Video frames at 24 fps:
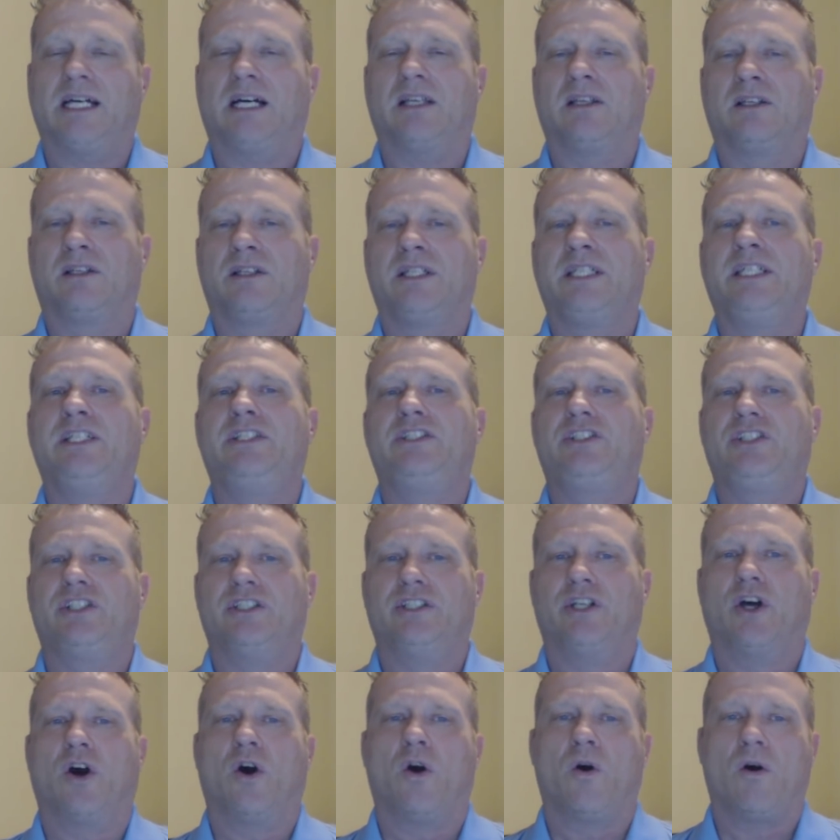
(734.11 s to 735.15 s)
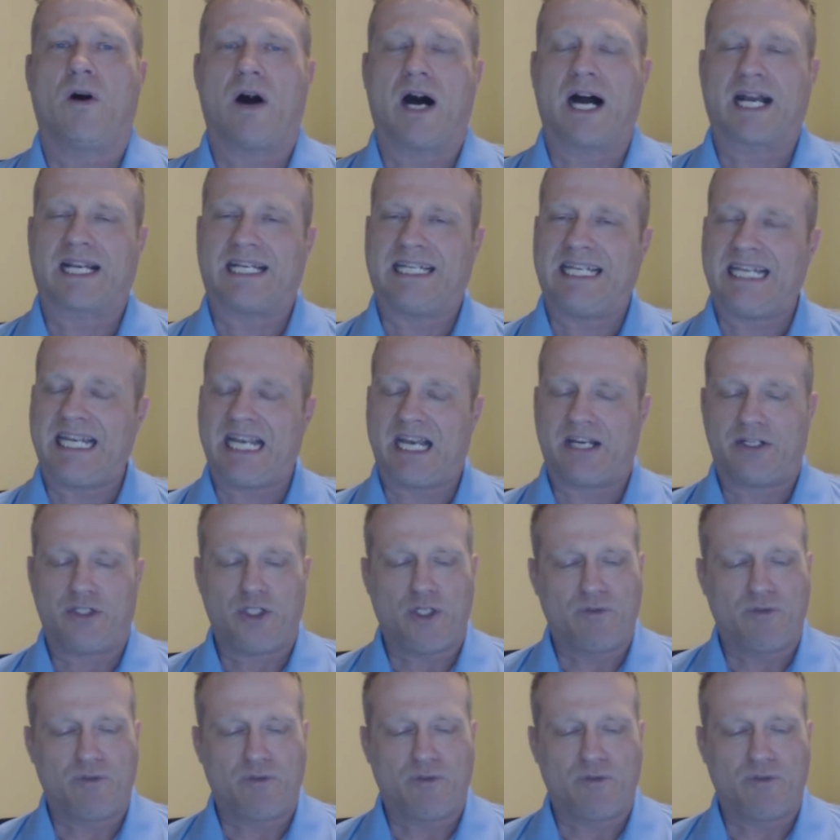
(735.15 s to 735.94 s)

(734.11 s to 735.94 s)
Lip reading: at least again,